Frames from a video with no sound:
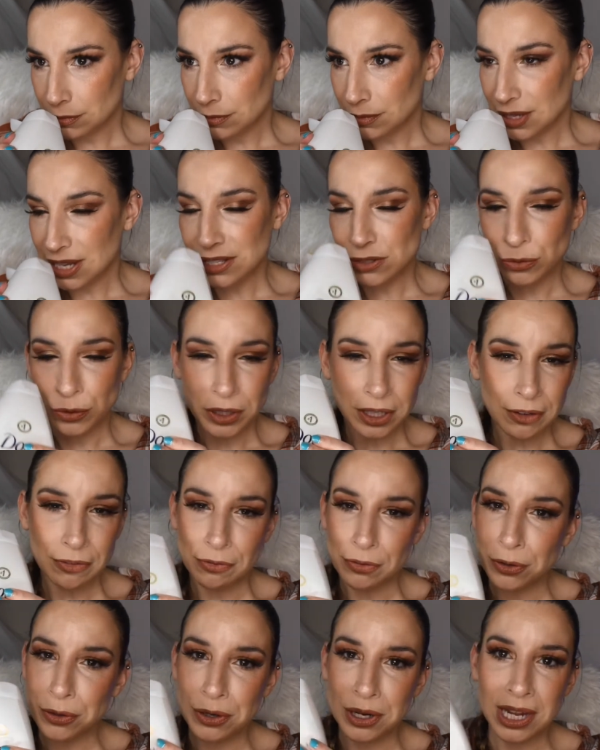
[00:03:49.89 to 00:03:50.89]
It's really
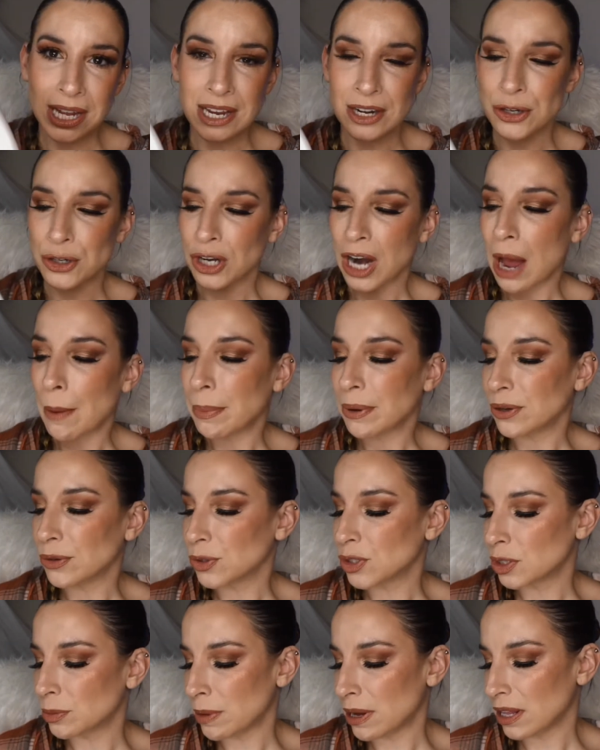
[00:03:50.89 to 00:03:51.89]
fruity and tropical
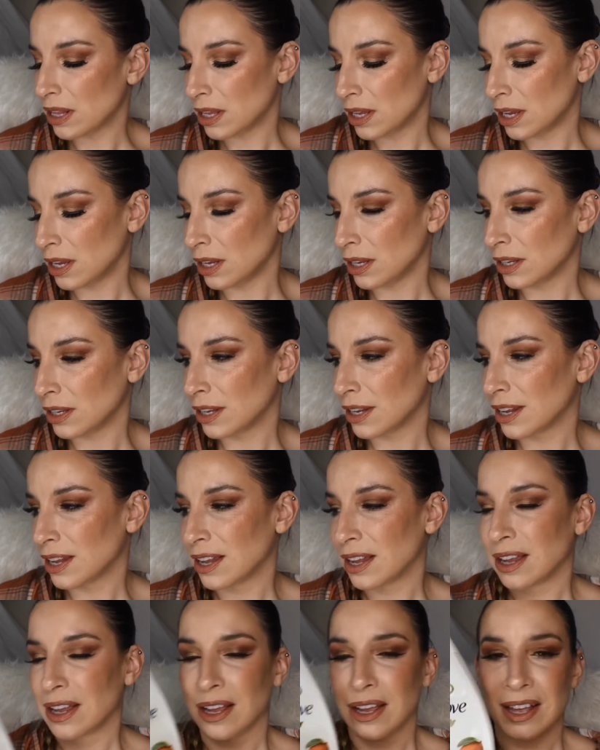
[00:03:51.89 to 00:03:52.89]
smelling,
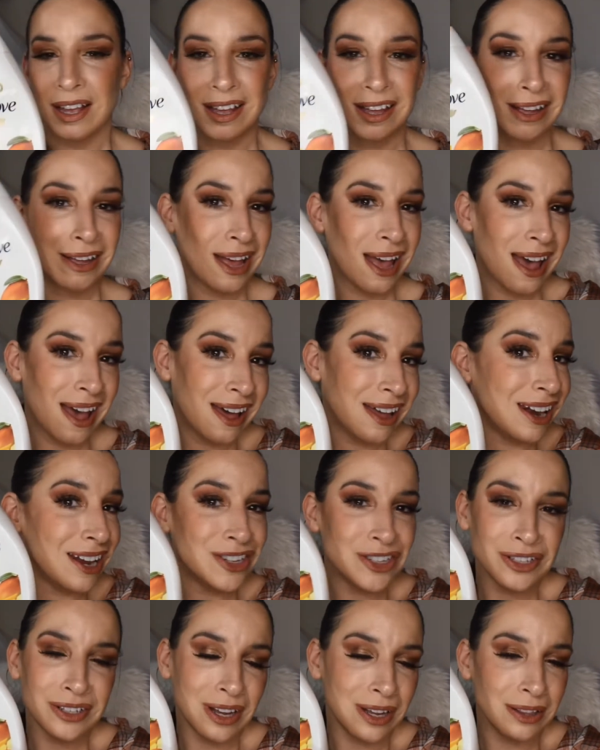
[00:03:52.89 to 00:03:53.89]
and
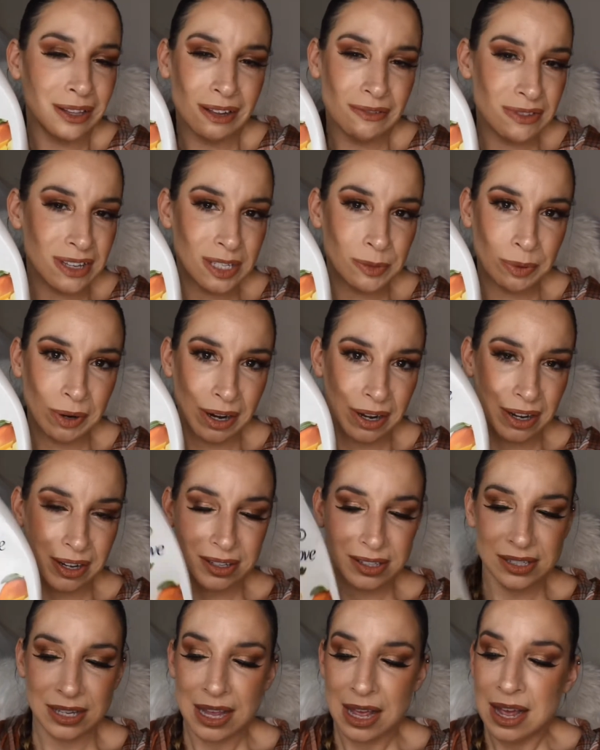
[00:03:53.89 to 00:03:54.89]
I love these
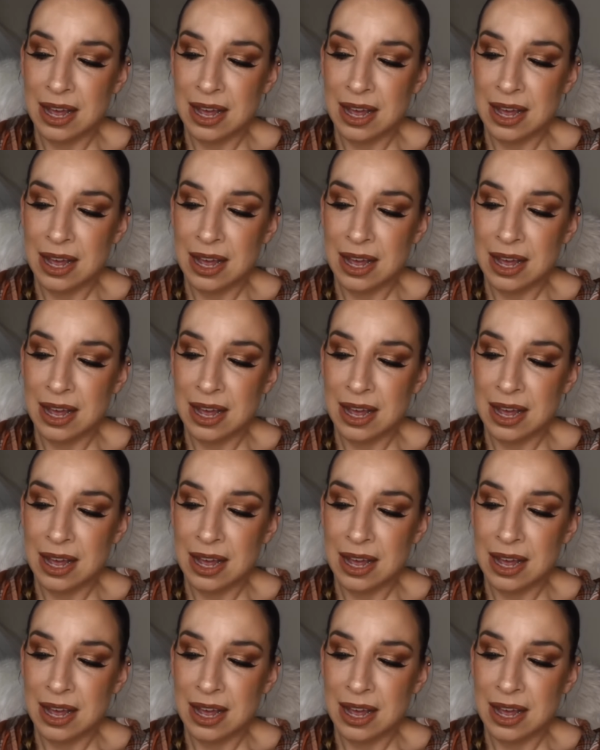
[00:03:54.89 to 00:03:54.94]
products.